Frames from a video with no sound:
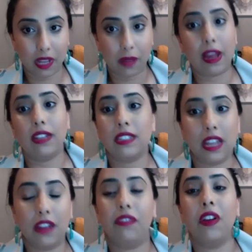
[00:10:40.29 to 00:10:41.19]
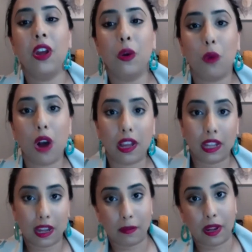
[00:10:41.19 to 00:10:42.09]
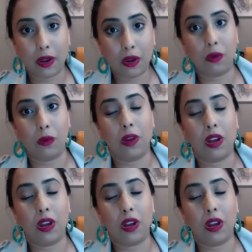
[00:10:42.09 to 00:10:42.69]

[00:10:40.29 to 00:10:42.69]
Am I safe walking out of my home?